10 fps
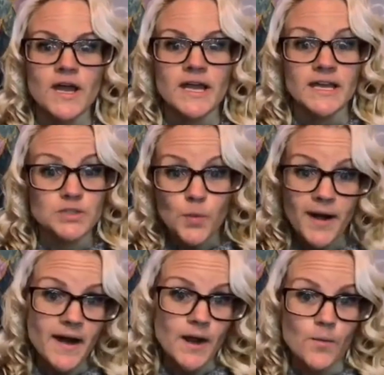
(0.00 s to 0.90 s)
It's
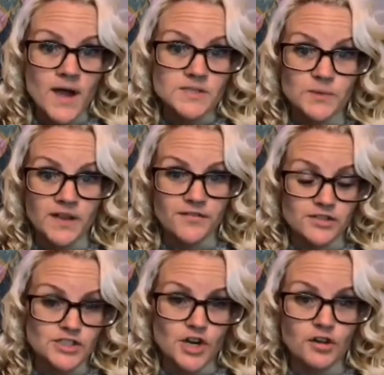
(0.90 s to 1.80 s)
where I was when I
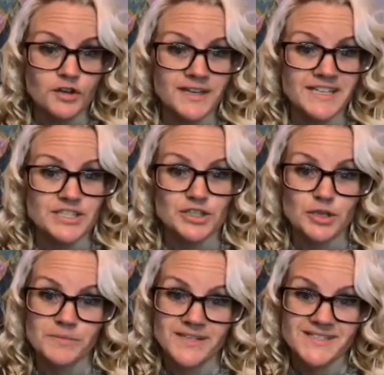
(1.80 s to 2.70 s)
first started looking into
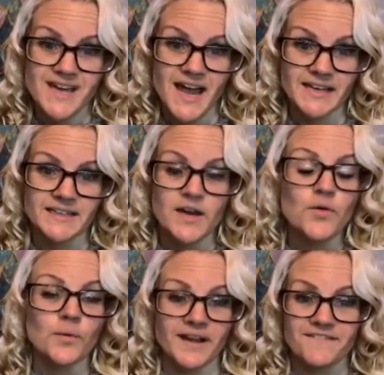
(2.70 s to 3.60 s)
human design,
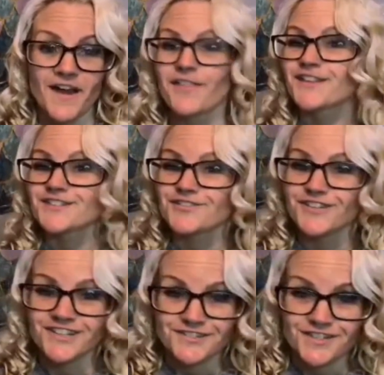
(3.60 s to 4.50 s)
when I found this 3
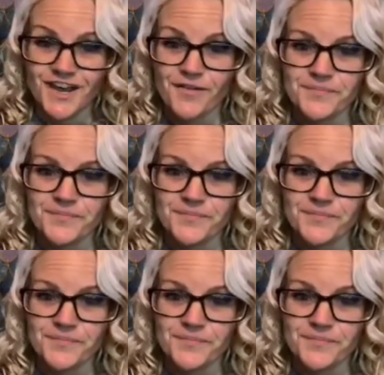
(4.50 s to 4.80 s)
years ago.